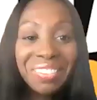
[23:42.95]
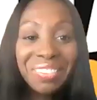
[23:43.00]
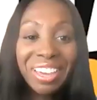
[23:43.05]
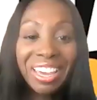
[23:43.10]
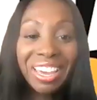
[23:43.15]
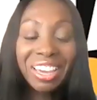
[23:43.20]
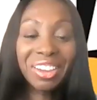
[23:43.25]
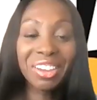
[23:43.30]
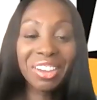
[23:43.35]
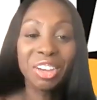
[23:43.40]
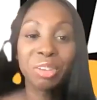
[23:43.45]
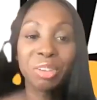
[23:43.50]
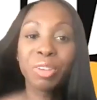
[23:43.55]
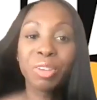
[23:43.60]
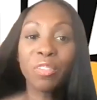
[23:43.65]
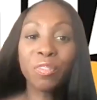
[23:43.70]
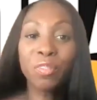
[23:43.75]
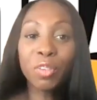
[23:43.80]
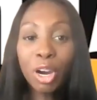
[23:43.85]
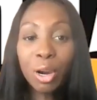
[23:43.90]
we
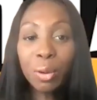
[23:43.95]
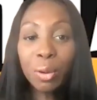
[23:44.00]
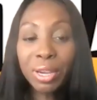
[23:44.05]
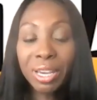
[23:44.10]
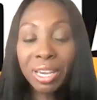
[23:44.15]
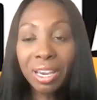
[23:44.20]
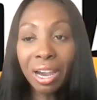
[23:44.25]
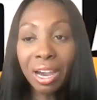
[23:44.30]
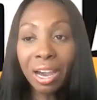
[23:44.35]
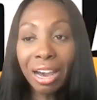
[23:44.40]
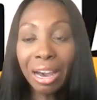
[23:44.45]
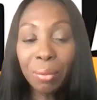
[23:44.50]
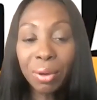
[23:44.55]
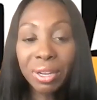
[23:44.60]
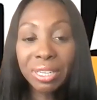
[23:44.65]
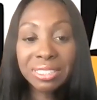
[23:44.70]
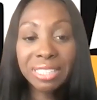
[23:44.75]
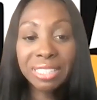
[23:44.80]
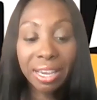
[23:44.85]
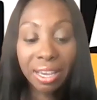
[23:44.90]
go, I
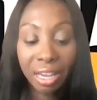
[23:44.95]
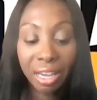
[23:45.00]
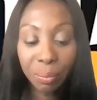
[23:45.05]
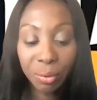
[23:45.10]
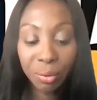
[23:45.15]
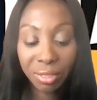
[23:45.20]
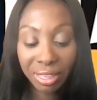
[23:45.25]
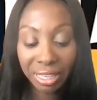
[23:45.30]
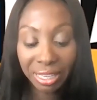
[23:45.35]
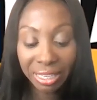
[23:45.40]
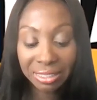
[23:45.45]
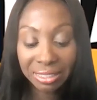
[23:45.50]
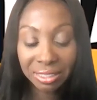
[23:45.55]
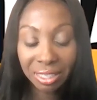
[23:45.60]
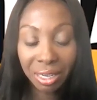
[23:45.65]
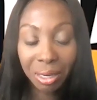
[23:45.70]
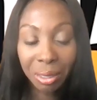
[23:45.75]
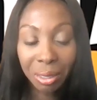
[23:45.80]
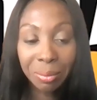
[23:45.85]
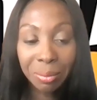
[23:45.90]
want to say a couple things.
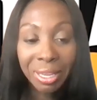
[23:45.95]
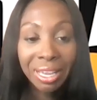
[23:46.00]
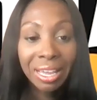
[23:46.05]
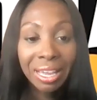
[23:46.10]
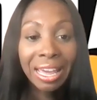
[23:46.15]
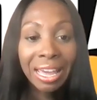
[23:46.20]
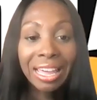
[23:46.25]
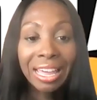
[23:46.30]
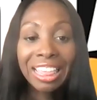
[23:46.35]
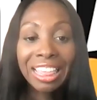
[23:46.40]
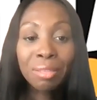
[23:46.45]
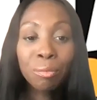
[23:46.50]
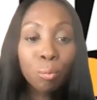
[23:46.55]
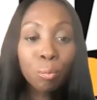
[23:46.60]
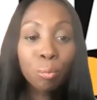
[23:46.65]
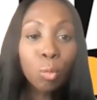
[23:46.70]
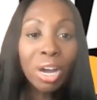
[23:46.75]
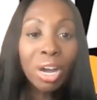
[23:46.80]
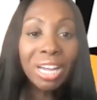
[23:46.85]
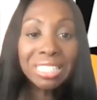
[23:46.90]

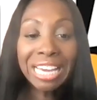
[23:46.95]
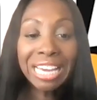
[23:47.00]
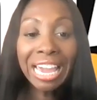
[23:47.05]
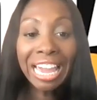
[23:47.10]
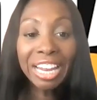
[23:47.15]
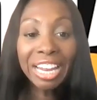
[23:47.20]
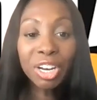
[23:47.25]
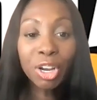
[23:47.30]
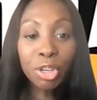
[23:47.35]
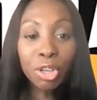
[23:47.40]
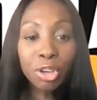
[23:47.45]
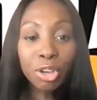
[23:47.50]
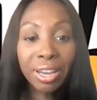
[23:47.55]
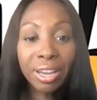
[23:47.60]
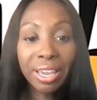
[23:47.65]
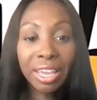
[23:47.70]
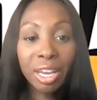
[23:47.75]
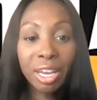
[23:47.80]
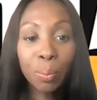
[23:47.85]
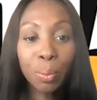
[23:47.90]
One day I know you're
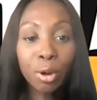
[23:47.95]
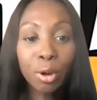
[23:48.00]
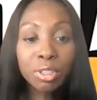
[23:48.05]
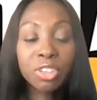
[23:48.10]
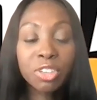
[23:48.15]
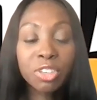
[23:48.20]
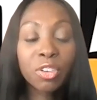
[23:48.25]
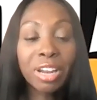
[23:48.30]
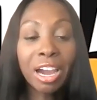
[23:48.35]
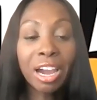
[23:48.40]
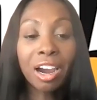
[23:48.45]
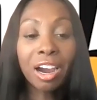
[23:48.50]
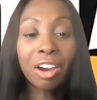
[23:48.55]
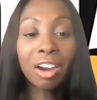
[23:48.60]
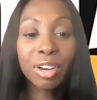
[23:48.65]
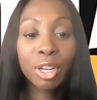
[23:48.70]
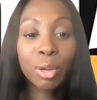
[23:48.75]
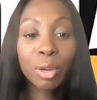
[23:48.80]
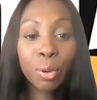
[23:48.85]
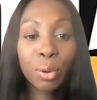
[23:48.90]
going to get approached, if you're not
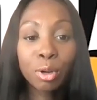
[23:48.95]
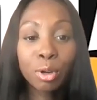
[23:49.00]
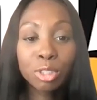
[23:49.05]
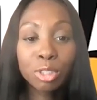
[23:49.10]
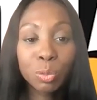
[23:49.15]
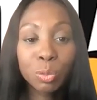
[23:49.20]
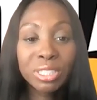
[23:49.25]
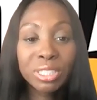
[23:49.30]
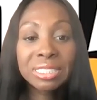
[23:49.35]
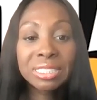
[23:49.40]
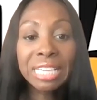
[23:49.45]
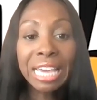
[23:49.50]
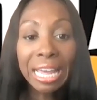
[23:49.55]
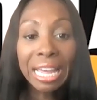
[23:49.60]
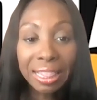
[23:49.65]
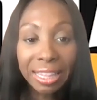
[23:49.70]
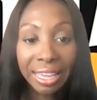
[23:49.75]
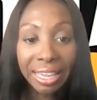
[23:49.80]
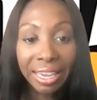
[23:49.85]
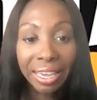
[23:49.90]
already approached, with
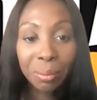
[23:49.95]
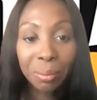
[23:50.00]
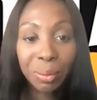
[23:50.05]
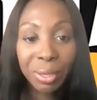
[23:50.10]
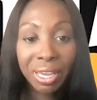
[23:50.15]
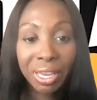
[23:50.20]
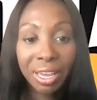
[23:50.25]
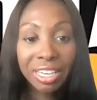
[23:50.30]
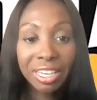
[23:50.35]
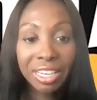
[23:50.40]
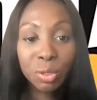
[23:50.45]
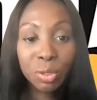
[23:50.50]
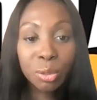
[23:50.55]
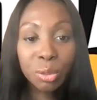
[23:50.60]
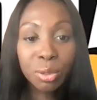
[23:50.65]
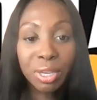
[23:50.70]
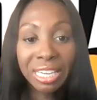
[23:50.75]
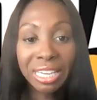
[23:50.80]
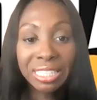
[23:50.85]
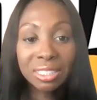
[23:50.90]
selling, because when
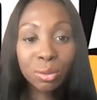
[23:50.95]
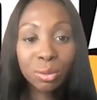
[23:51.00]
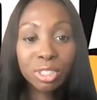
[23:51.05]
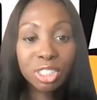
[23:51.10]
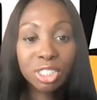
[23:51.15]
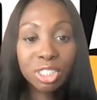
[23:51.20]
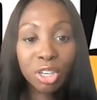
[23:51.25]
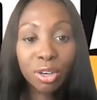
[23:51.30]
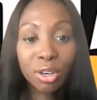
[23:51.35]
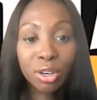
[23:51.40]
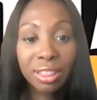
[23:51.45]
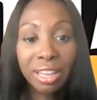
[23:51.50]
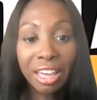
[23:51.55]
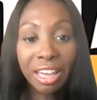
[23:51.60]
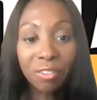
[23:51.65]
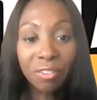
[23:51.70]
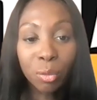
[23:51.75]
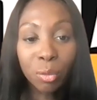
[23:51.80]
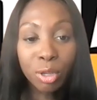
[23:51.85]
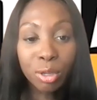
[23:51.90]
you get to a certain
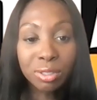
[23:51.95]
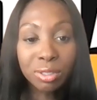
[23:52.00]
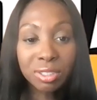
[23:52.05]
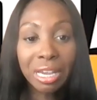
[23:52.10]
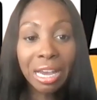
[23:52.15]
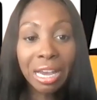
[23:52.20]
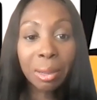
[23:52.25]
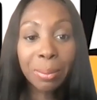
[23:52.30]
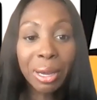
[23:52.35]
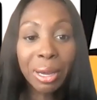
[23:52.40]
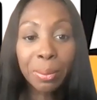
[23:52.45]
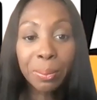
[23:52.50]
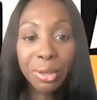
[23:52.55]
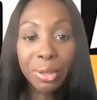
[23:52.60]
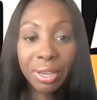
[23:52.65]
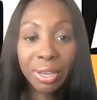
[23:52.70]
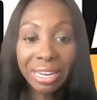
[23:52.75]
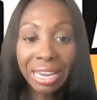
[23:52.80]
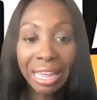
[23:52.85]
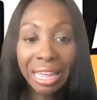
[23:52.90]
level, when you talk about $1
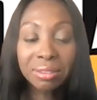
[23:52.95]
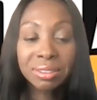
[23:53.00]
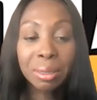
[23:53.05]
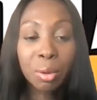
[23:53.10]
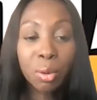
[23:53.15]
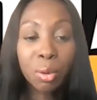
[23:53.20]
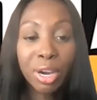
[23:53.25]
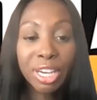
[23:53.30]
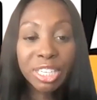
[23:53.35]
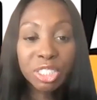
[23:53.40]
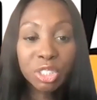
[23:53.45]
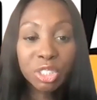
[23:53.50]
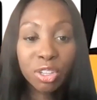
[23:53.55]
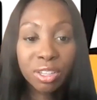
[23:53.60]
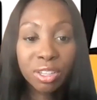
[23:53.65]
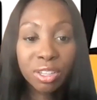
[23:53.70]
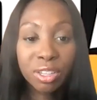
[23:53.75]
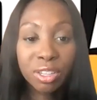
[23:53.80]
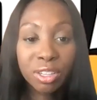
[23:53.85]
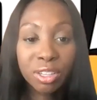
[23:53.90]
billion, I'm quite
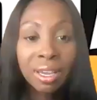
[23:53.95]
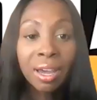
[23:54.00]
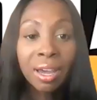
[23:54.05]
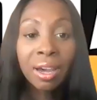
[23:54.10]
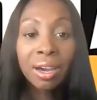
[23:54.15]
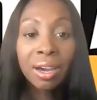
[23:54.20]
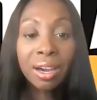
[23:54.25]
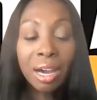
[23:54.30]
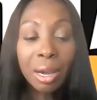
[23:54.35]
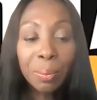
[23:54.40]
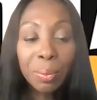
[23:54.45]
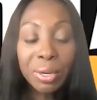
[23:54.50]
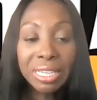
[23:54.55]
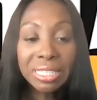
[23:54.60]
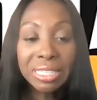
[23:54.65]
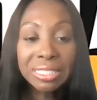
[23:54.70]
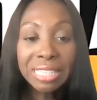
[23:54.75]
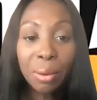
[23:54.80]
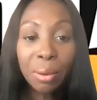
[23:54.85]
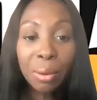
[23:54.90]
sure there's
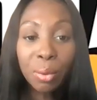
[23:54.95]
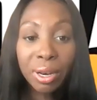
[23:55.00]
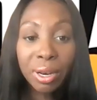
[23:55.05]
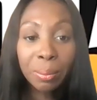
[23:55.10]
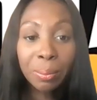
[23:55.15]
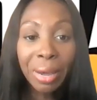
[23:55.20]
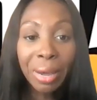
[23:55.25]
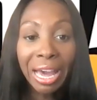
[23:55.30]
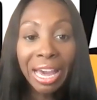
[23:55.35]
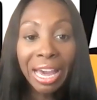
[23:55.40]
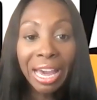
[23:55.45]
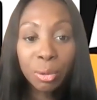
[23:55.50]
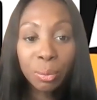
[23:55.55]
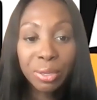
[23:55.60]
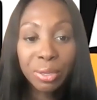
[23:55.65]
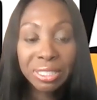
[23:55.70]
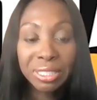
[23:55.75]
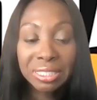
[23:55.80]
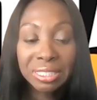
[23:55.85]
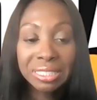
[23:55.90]
companies that want to buy your
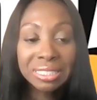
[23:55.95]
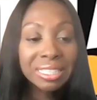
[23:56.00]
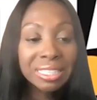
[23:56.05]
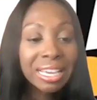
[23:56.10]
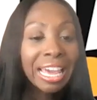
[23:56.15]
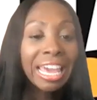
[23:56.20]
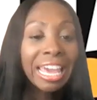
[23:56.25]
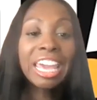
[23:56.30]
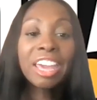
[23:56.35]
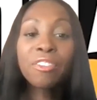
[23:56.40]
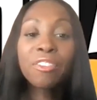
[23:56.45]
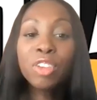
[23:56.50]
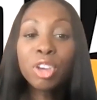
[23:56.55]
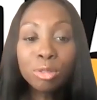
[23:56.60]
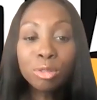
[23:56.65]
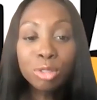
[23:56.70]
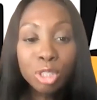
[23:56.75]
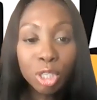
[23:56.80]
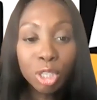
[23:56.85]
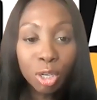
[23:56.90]
business. If
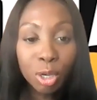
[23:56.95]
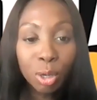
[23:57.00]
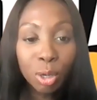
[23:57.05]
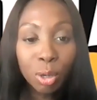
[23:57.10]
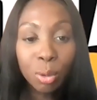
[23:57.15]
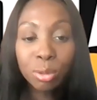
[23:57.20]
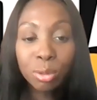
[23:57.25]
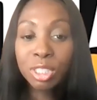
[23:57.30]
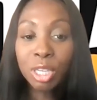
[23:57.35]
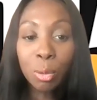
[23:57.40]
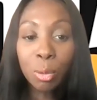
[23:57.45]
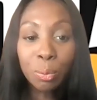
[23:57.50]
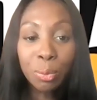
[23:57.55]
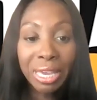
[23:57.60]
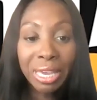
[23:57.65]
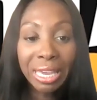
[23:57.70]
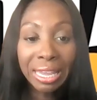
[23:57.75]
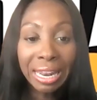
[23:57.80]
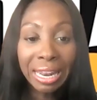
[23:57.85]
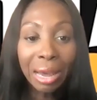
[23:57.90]
you do, so
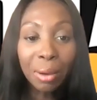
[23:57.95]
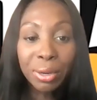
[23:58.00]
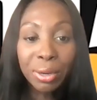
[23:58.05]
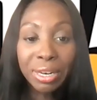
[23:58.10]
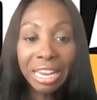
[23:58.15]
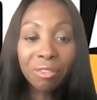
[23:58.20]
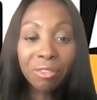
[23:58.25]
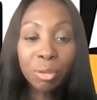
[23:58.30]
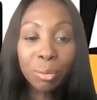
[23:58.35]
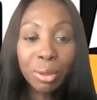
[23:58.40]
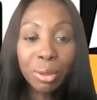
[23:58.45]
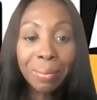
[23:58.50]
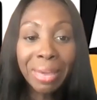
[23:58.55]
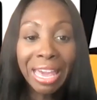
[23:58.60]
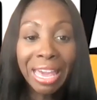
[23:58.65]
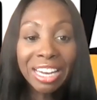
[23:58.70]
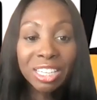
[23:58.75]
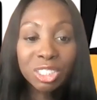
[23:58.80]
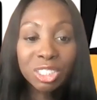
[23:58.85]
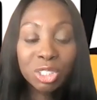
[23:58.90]
be it. I would never be
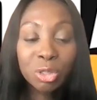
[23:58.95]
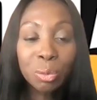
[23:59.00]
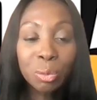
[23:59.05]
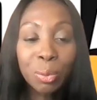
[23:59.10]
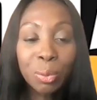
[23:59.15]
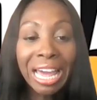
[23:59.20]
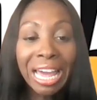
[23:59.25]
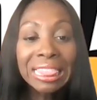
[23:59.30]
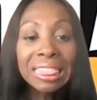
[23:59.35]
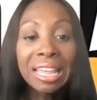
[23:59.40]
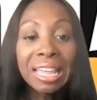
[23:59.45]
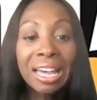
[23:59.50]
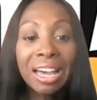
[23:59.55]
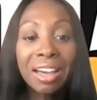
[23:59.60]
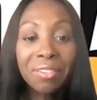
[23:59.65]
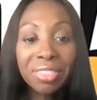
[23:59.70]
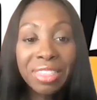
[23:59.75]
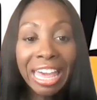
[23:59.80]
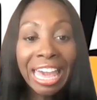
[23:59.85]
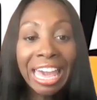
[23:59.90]
mad at you, but I
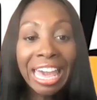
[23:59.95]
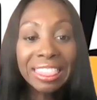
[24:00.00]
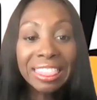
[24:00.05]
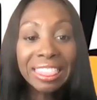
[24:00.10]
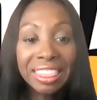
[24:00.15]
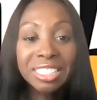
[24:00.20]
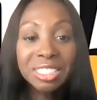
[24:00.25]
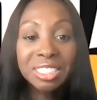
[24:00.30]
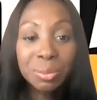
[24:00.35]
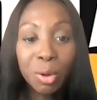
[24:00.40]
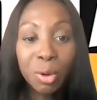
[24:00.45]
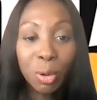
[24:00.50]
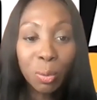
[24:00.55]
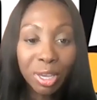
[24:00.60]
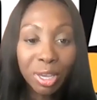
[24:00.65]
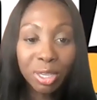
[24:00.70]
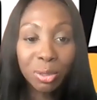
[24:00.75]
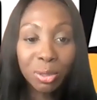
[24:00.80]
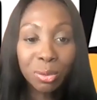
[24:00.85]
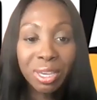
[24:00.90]
love that at this
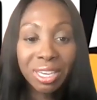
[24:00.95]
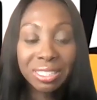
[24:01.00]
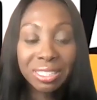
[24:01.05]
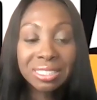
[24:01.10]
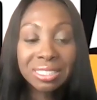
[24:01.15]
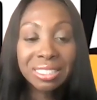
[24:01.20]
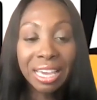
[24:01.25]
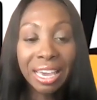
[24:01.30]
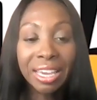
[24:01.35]
moment you can say